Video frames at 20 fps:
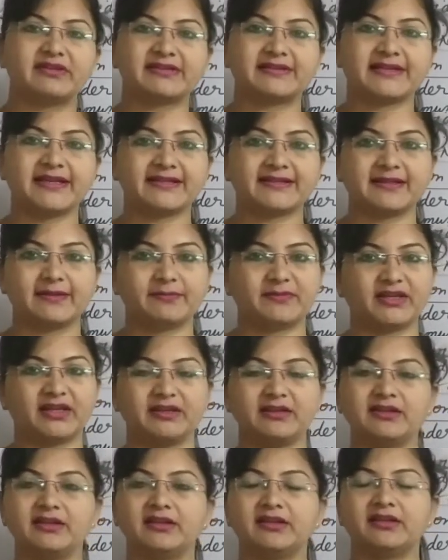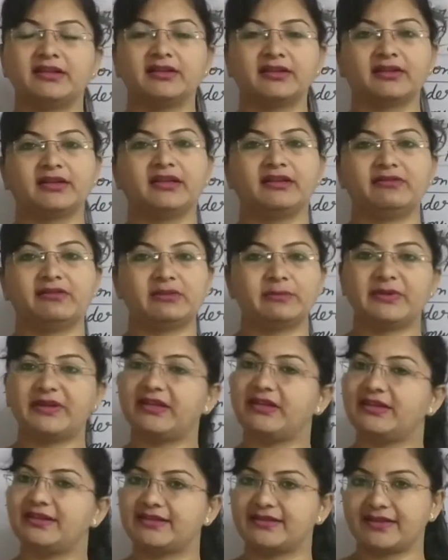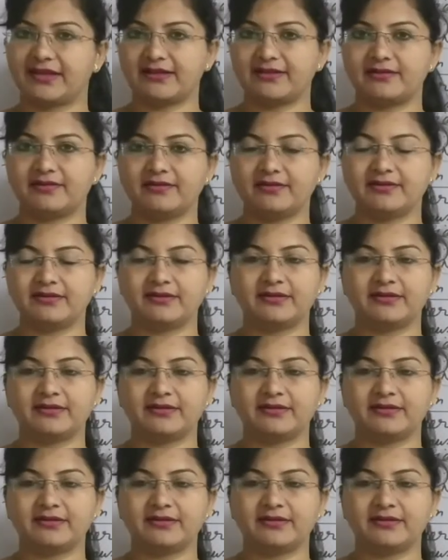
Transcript: say something, he will be sender,